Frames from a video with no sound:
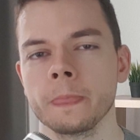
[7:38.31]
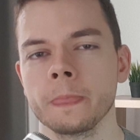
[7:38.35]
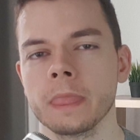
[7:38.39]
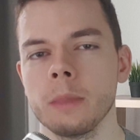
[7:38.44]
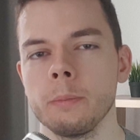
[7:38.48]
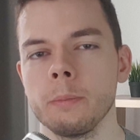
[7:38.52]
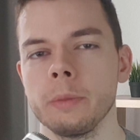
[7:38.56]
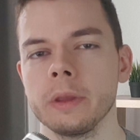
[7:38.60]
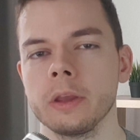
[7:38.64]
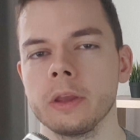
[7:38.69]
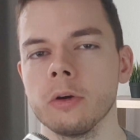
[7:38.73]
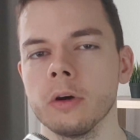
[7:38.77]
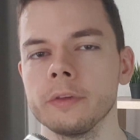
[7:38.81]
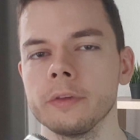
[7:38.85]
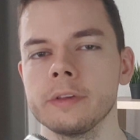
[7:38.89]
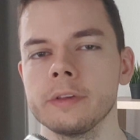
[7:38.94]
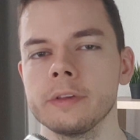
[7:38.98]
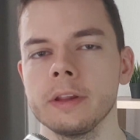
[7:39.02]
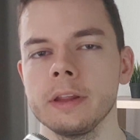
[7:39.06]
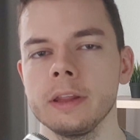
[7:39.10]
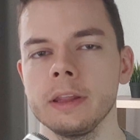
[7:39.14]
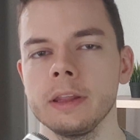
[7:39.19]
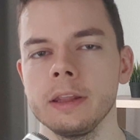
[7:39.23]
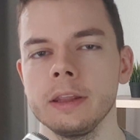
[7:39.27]
Because
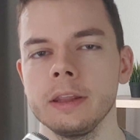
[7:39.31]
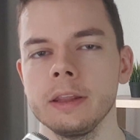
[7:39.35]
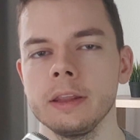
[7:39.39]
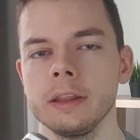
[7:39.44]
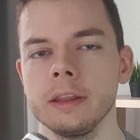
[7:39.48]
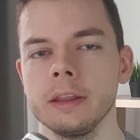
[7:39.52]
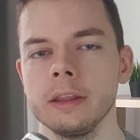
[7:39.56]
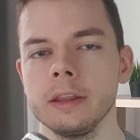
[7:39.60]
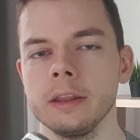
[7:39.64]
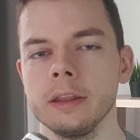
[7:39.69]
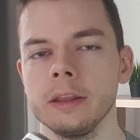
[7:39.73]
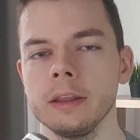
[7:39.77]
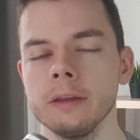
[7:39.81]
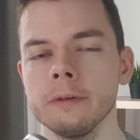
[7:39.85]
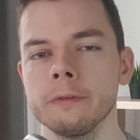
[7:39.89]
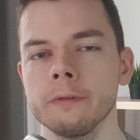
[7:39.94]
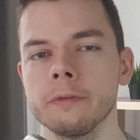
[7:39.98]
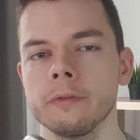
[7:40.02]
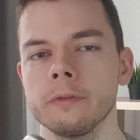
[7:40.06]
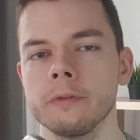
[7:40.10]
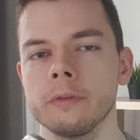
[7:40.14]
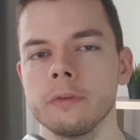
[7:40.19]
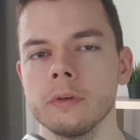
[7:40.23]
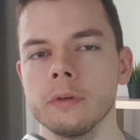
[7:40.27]

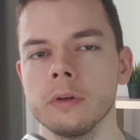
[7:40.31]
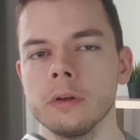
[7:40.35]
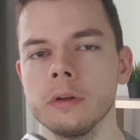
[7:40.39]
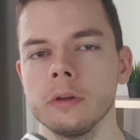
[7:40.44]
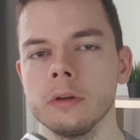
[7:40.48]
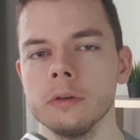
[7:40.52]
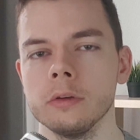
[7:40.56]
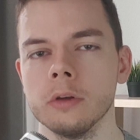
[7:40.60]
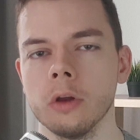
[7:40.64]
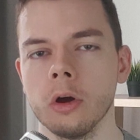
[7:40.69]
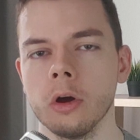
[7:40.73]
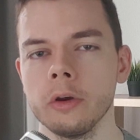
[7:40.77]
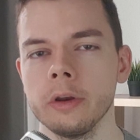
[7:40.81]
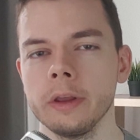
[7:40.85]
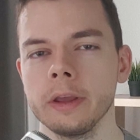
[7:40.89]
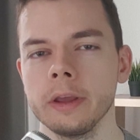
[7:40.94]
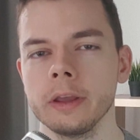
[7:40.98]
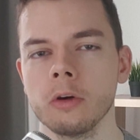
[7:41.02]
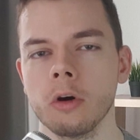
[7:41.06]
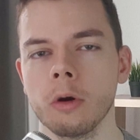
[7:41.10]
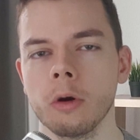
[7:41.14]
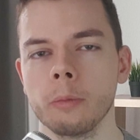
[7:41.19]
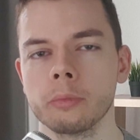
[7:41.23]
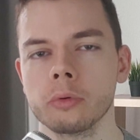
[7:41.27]
if learning
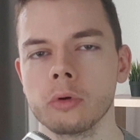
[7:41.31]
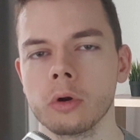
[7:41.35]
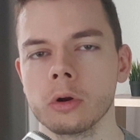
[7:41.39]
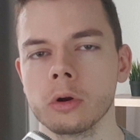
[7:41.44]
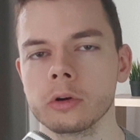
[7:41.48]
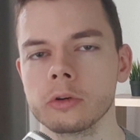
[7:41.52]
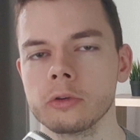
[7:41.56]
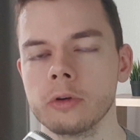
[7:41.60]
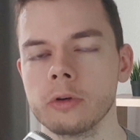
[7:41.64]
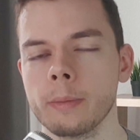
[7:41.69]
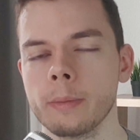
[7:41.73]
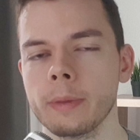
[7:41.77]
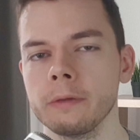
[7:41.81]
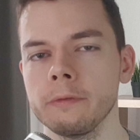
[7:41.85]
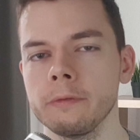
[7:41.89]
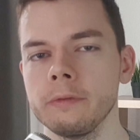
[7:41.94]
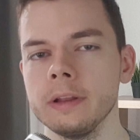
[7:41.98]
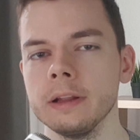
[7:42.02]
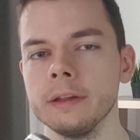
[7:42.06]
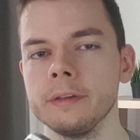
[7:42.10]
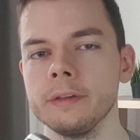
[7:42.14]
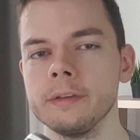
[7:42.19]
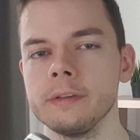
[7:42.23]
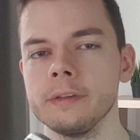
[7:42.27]
or programming
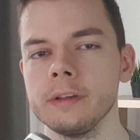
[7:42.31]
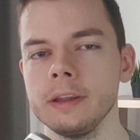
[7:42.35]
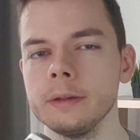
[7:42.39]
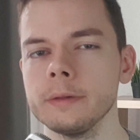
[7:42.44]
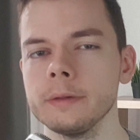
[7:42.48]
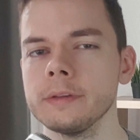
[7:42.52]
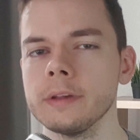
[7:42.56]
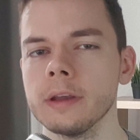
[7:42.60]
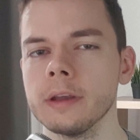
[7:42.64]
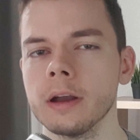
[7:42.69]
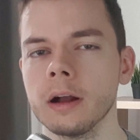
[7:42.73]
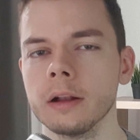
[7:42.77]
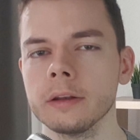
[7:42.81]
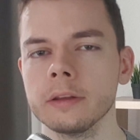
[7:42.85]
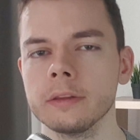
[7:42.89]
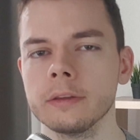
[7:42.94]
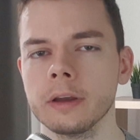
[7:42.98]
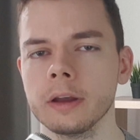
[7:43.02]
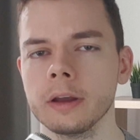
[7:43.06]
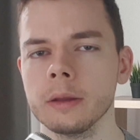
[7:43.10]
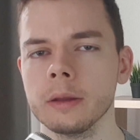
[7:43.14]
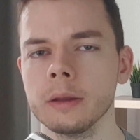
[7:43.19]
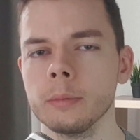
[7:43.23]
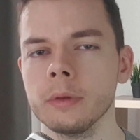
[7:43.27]
feels easy all the
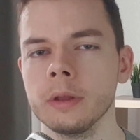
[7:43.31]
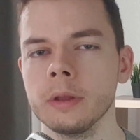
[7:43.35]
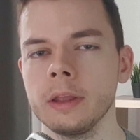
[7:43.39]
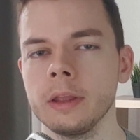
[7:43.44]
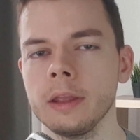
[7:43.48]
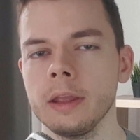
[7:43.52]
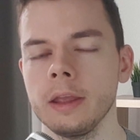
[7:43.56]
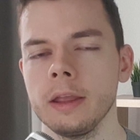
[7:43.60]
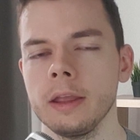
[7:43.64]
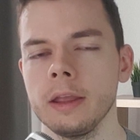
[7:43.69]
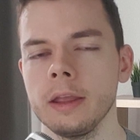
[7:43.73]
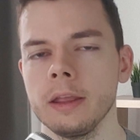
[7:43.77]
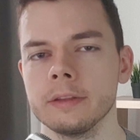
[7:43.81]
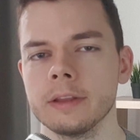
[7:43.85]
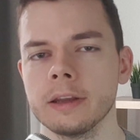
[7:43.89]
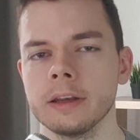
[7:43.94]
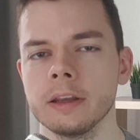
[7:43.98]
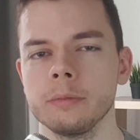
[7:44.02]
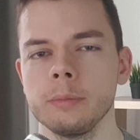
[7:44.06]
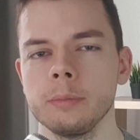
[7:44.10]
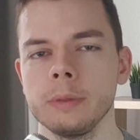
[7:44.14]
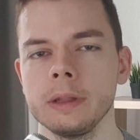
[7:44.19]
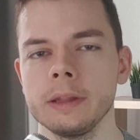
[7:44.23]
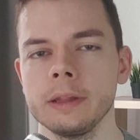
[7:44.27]
time, then
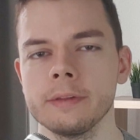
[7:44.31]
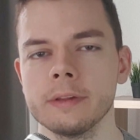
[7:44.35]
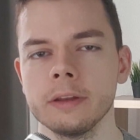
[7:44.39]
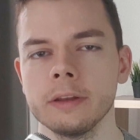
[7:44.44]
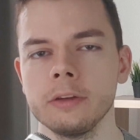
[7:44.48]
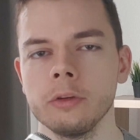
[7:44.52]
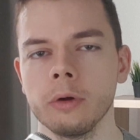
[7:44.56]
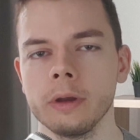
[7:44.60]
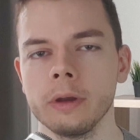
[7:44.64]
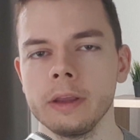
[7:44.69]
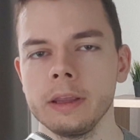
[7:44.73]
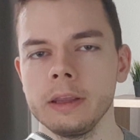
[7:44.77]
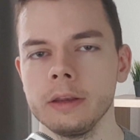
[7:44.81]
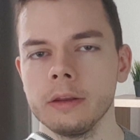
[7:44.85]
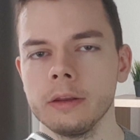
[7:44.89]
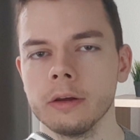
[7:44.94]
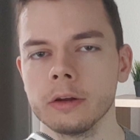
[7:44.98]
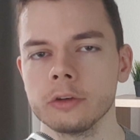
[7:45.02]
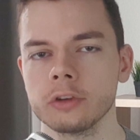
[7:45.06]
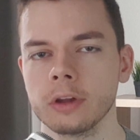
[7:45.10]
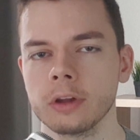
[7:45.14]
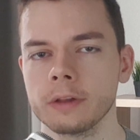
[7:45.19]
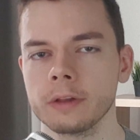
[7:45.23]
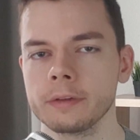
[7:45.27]
it means that you're either
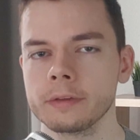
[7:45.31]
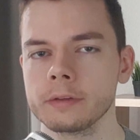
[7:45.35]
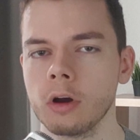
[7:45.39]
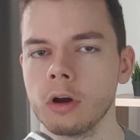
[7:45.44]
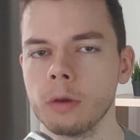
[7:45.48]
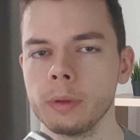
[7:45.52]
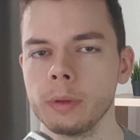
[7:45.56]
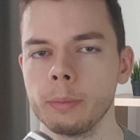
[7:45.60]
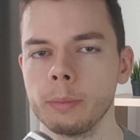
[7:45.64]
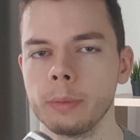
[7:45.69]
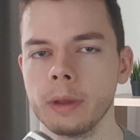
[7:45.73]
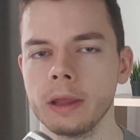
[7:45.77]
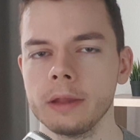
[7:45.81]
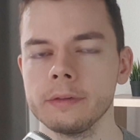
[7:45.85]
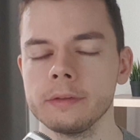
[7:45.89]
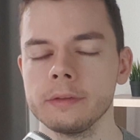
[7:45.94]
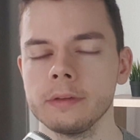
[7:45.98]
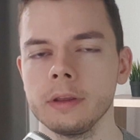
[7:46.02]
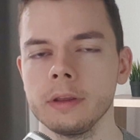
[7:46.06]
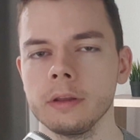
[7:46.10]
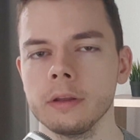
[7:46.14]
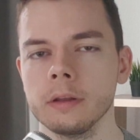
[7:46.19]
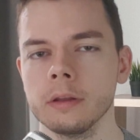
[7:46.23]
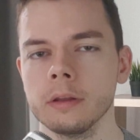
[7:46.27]
just copy
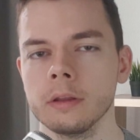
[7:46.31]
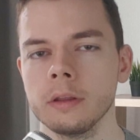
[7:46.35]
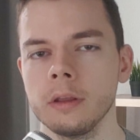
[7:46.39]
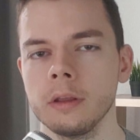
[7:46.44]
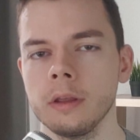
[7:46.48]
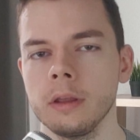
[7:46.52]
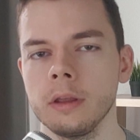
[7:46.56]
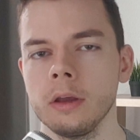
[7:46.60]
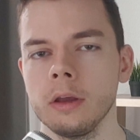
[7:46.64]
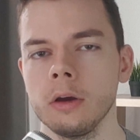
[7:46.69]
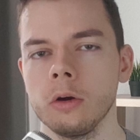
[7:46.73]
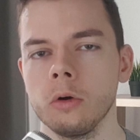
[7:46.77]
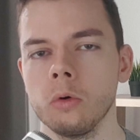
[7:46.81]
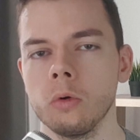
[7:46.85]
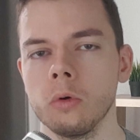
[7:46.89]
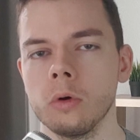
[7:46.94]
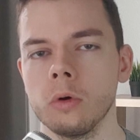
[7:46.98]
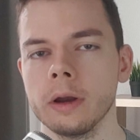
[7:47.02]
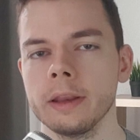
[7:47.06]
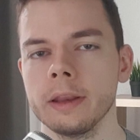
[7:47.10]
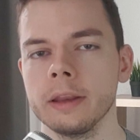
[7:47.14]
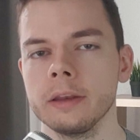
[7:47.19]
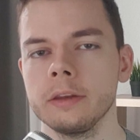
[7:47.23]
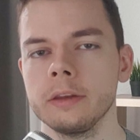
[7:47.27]
pasting
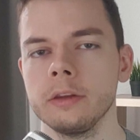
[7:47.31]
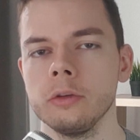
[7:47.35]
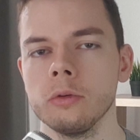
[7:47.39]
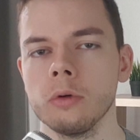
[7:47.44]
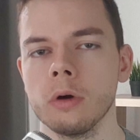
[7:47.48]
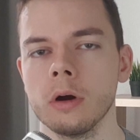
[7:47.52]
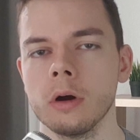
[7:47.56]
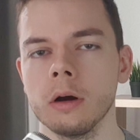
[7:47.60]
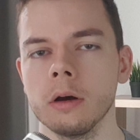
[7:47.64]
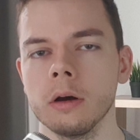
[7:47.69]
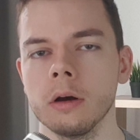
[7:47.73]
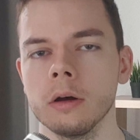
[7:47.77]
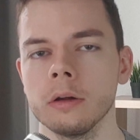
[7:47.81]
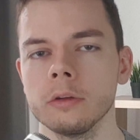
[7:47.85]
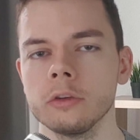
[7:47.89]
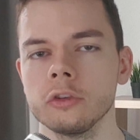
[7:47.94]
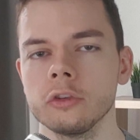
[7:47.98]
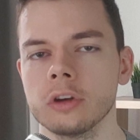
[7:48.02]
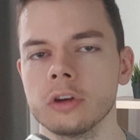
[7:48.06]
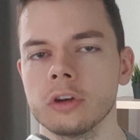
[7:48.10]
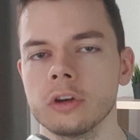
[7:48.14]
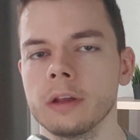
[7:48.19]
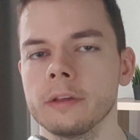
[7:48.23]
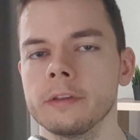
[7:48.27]
or that you are
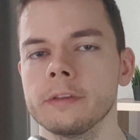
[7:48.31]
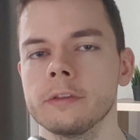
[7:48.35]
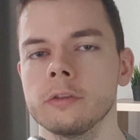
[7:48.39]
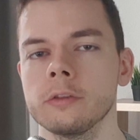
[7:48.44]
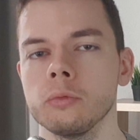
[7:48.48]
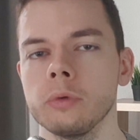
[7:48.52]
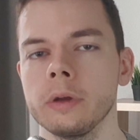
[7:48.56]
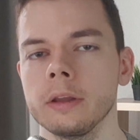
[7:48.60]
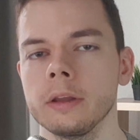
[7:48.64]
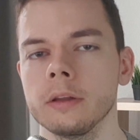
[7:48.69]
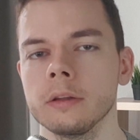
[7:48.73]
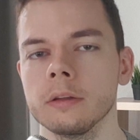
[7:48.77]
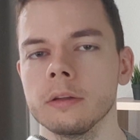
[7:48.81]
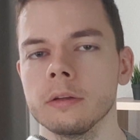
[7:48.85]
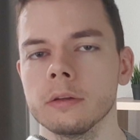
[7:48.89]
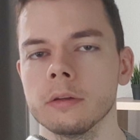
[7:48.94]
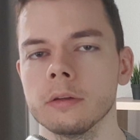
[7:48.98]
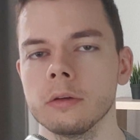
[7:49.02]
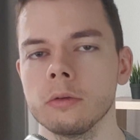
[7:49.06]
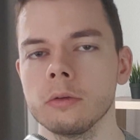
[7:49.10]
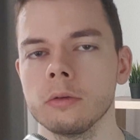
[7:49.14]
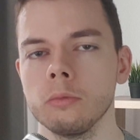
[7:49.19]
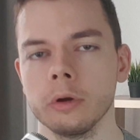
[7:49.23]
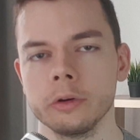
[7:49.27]
just doing
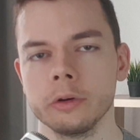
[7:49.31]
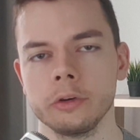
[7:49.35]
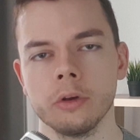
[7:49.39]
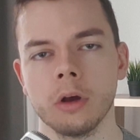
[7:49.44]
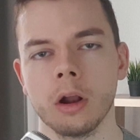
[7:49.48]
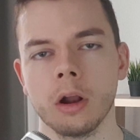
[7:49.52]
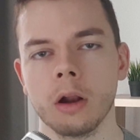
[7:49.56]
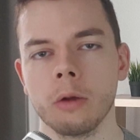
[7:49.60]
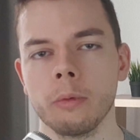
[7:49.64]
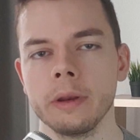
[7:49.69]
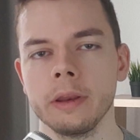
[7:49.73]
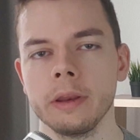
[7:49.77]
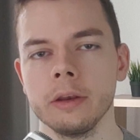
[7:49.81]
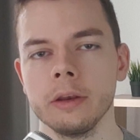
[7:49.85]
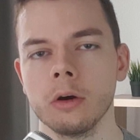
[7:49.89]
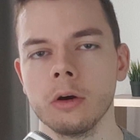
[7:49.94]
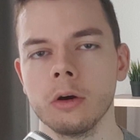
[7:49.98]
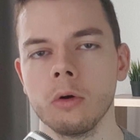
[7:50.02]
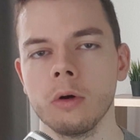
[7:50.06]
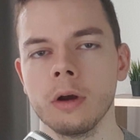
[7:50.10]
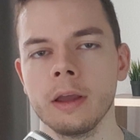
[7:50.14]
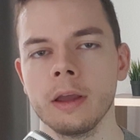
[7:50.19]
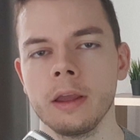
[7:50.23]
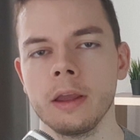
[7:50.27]
what you already
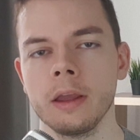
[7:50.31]
know.